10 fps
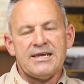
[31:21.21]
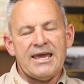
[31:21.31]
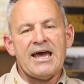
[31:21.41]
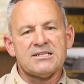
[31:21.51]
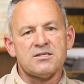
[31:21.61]

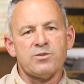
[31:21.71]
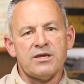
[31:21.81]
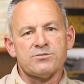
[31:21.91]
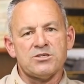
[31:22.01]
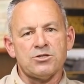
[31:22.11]
It has to
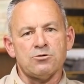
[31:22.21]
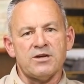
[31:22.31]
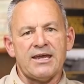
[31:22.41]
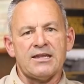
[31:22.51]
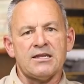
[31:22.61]
be up to
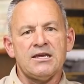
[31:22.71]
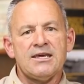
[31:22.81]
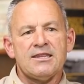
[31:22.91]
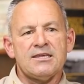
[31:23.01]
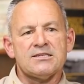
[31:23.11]
you. And
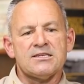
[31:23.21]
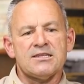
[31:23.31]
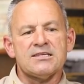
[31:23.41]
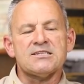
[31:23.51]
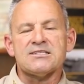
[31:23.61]

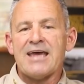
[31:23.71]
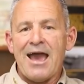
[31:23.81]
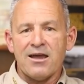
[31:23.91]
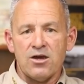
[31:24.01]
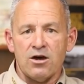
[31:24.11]
this
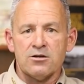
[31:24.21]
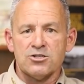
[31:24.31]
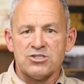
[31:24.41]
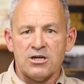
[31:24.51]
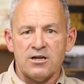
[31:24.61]
attack on
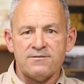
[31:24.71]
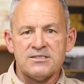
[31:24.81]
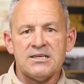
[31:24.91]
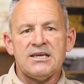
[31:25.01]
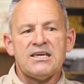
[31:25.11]
our
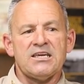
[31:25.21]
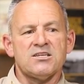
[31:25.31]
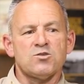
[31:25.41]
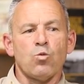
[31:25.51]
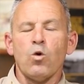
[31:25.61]
sheriffs
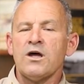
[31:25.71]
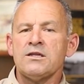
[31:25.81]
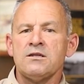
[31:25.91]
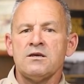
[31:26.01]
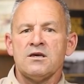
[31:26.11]
is
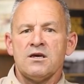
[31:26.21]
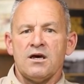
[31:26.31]
one